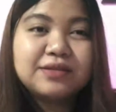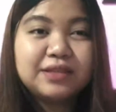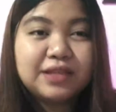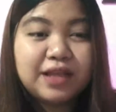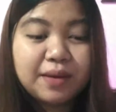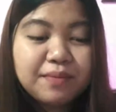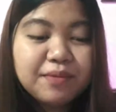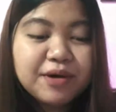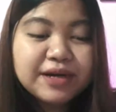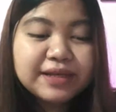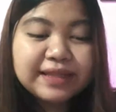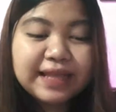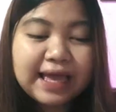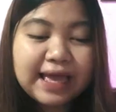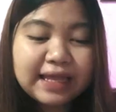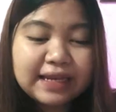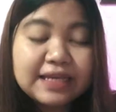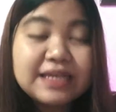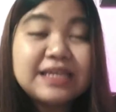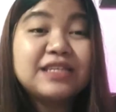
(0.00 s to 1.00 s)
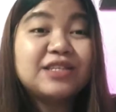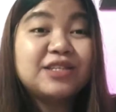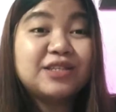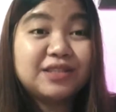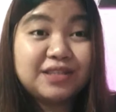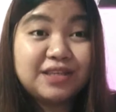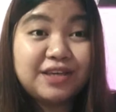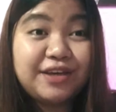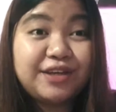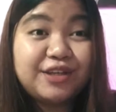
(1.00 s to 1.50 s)
Number 10 is
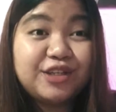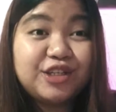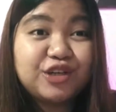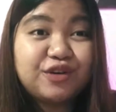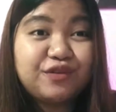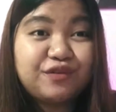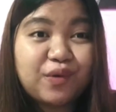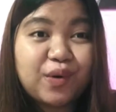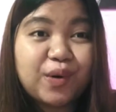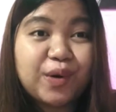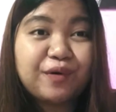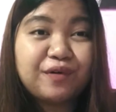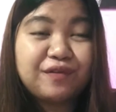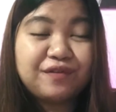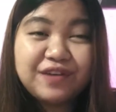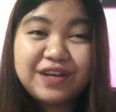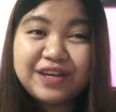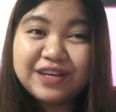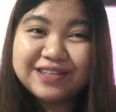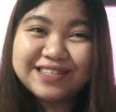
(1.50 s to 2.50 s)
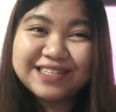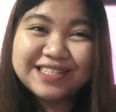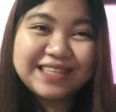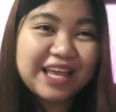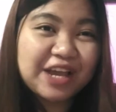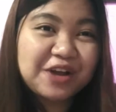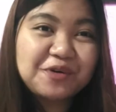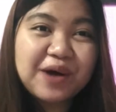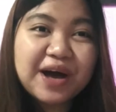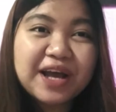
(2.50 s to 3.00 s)
teach for free, just
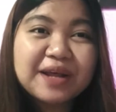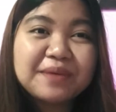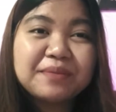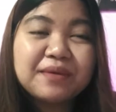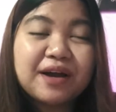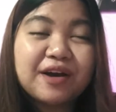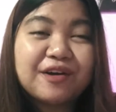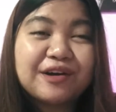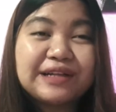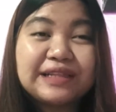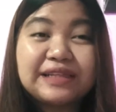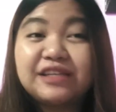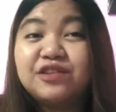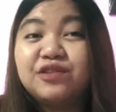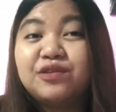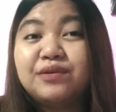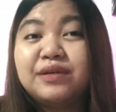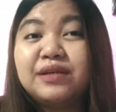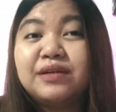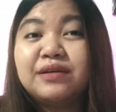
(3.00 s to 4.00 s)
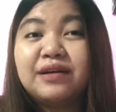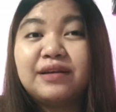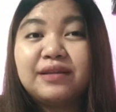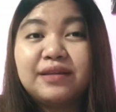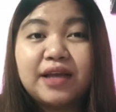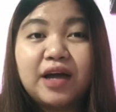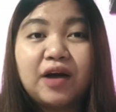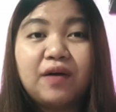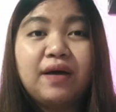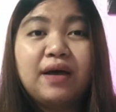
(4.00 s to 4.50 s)
like what I'm currently doing
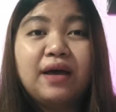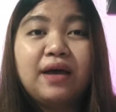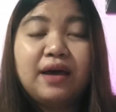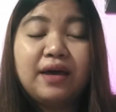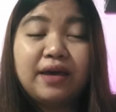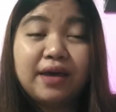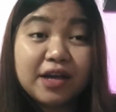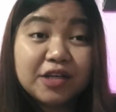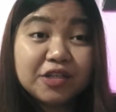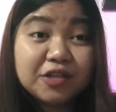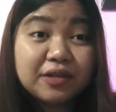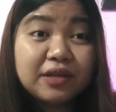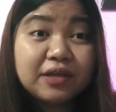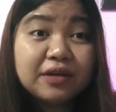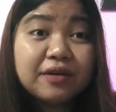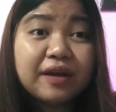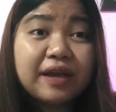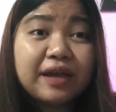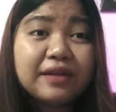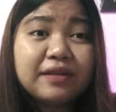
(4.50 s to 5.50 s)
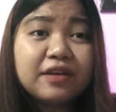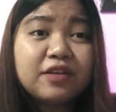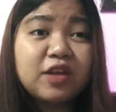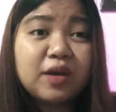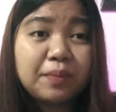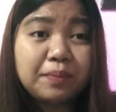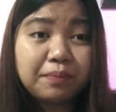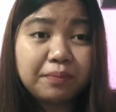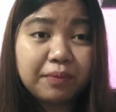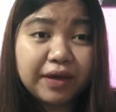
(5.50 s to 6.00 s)
right now. I actually created
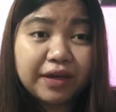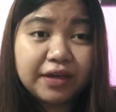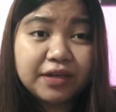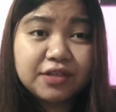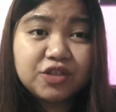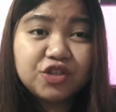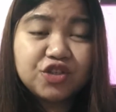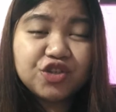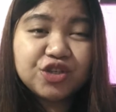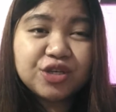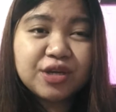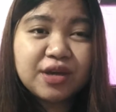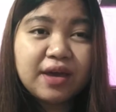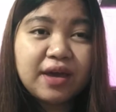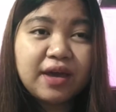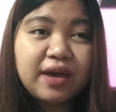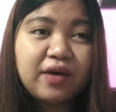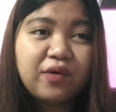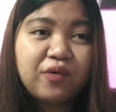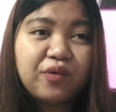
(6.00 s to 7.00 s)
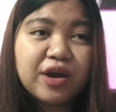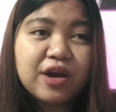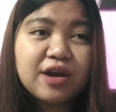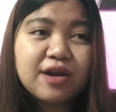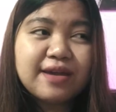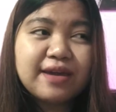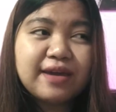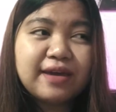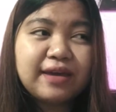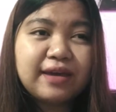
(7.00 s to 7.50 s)
a page
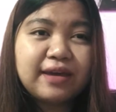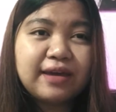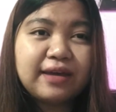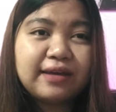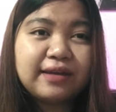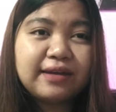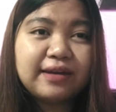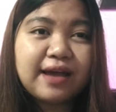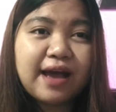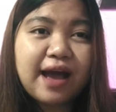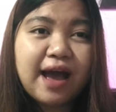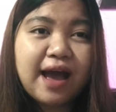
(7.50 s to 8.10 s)
wherein